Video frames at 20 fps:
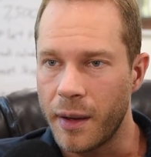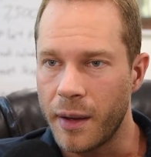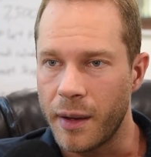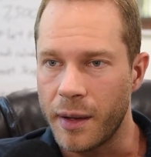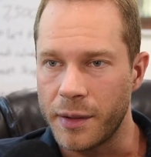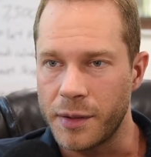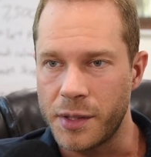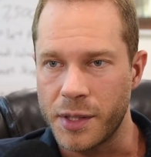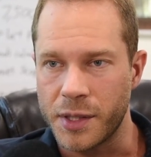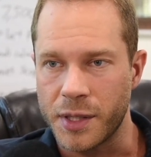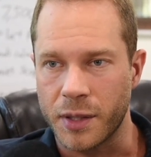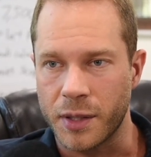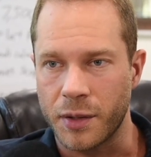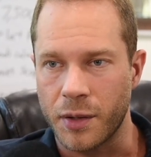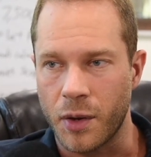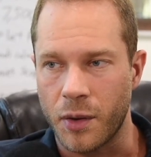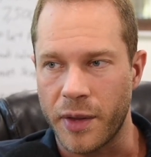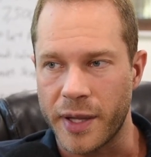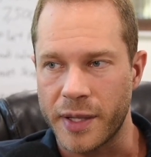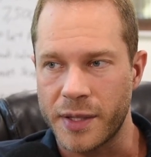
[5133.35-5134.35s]
and she's like
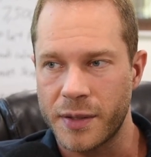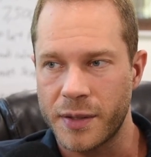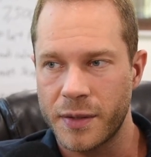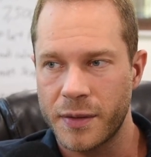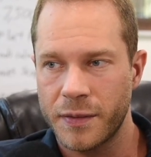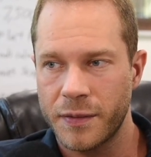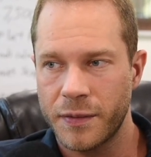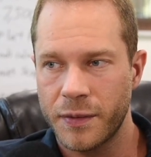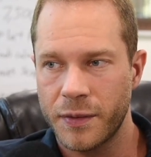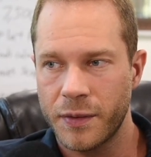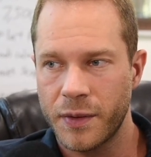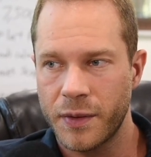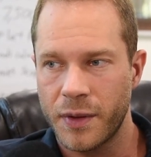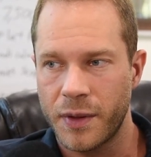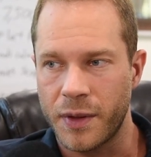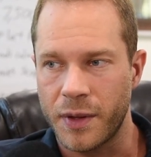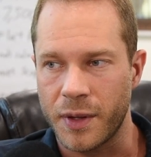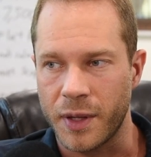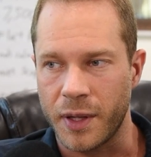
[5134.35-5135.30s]
no that's for the